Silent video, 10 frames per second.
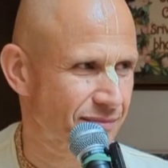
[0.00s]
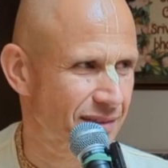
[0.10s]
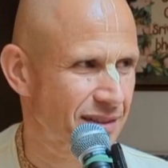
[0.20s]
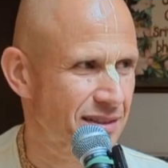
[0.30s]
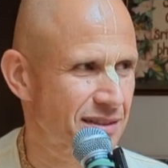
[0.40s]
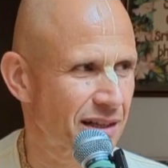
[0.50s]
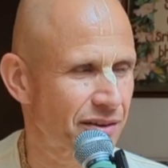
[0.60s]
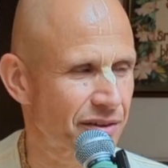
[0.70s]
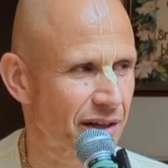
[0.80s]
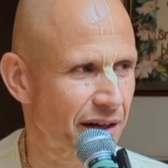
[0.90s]
This is
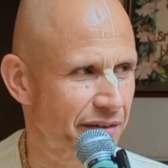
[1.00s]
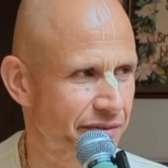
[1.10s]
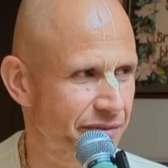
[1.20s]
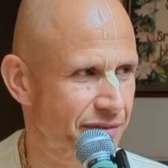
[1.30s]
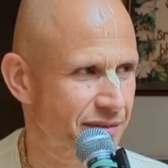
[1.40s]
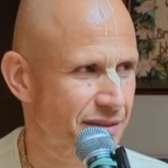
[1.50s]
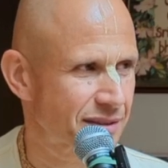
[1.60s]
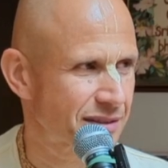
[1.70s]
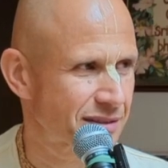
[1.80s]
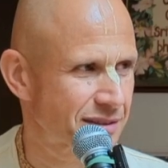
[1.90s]
our life,
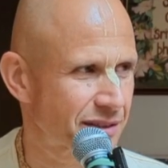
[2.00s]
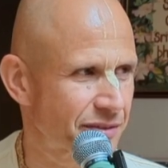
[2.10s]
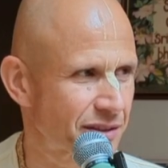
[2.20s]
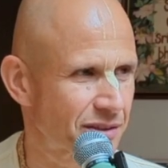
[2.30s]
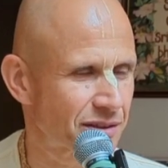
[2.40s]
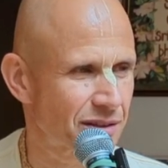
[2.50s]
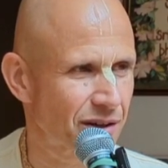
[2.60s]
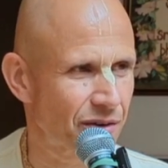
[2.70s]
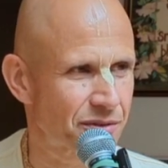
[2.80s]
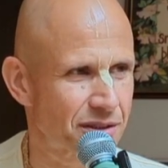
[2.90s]
serving
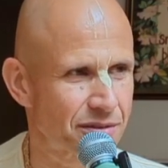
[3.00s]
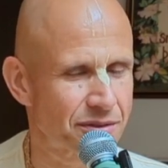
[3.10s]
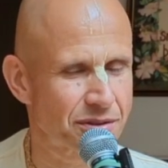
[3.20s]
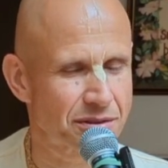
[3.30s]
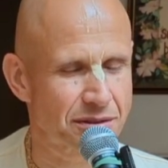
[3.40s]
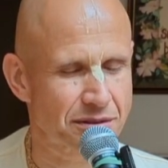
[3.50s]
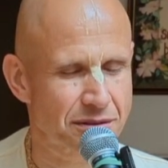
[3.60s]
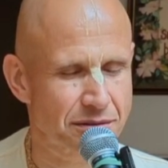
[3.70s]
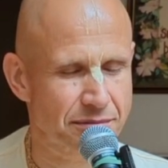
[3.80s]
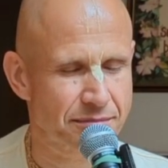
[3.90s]
of the devotees.